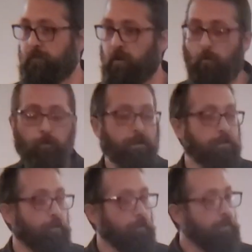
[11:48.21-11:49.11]
according
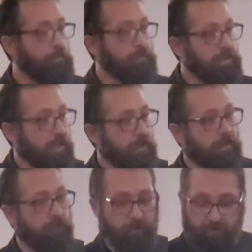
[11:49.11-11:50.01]
to your
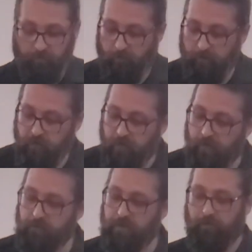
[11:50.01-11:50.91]
understanding of the
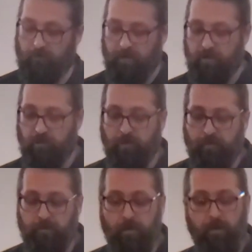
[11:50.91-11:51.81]
scriptures and
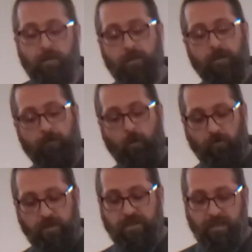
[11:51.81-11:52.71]
tradition, of
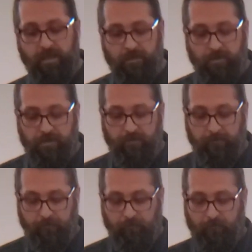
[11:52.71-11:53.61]
all these things,
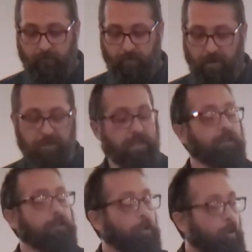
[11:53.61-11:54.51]
is
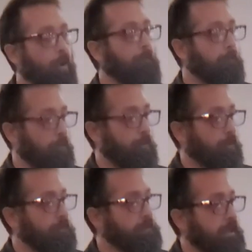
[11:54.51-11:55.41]
it
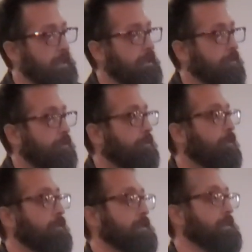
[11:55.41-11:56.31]
lawful to heal
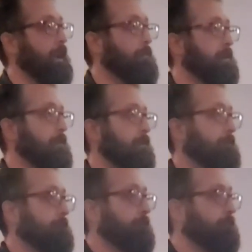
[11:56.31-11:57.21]
on the Sabbath?
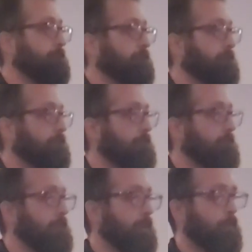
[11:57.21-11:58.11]

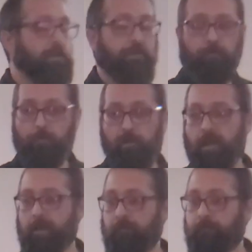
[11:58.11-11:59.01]
What's their reply?